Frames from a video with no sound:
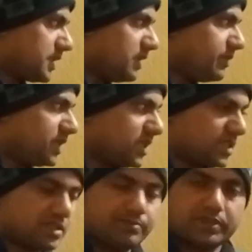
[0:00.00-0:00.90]
is limited
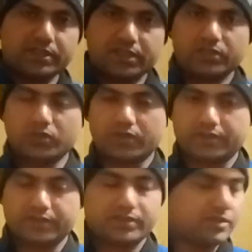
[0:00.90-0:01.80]
acceptance and
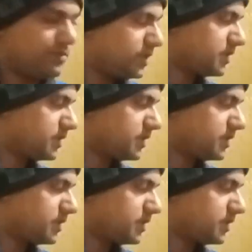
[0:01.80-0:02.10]
tolerance. It